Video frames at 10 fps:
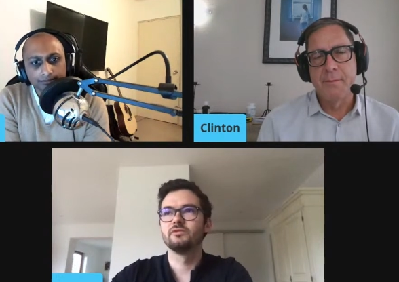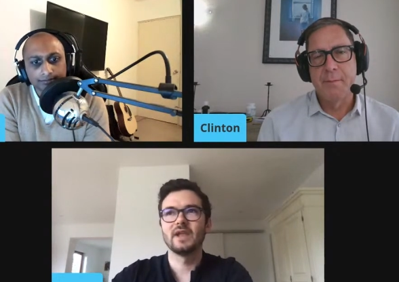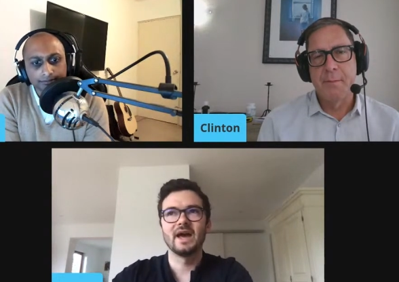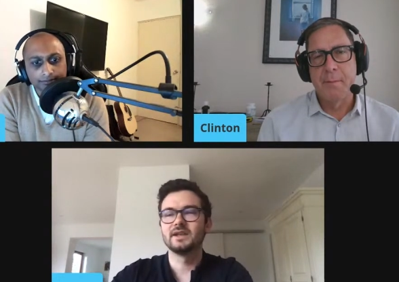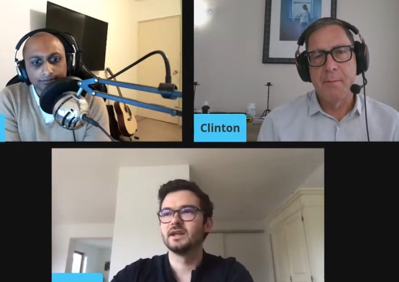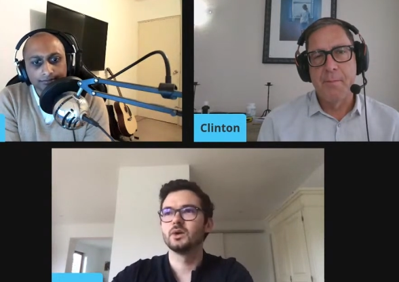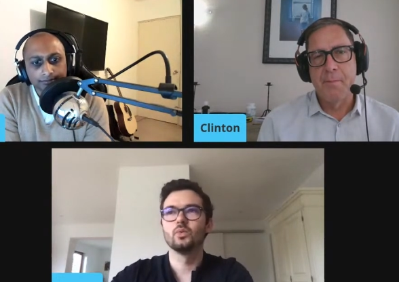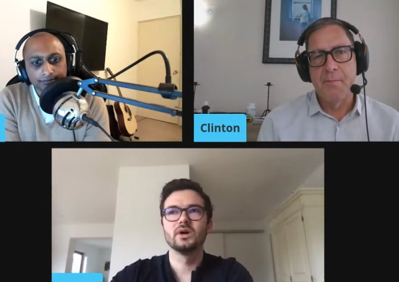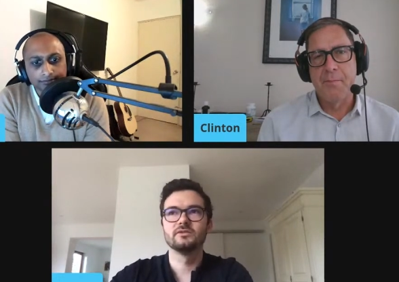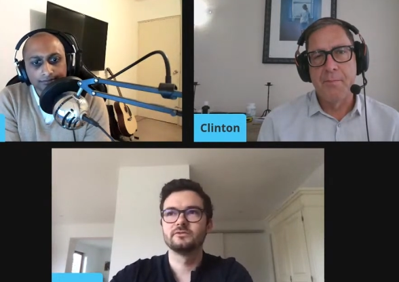Speaker 1: Lightning,
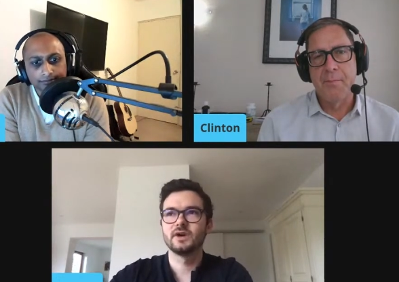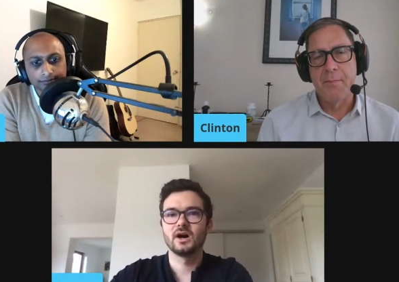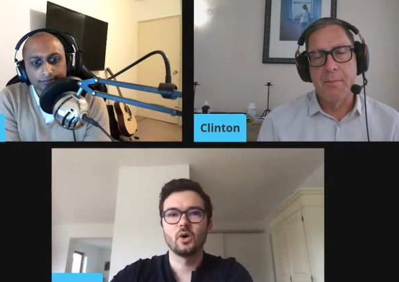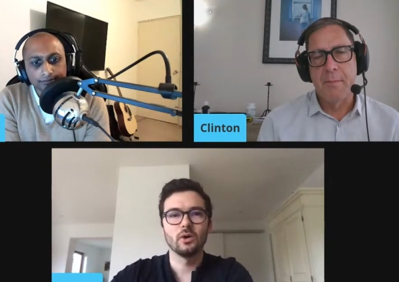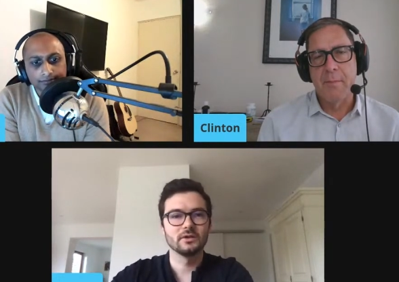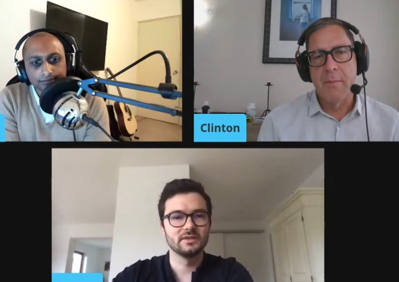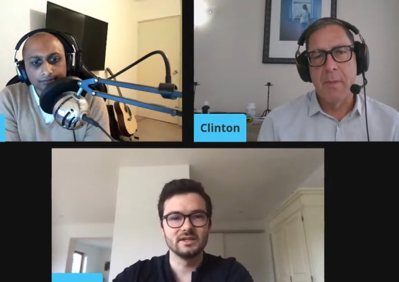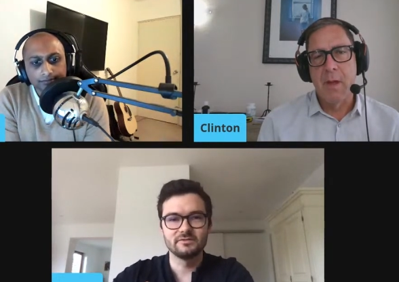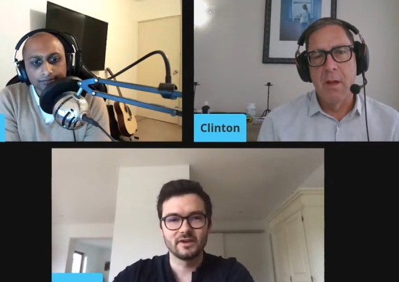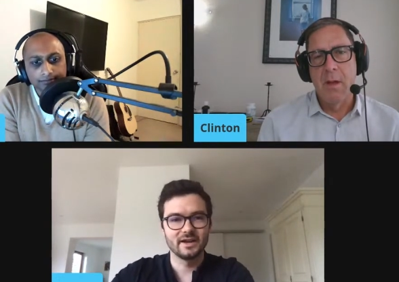with uh, all the DeFi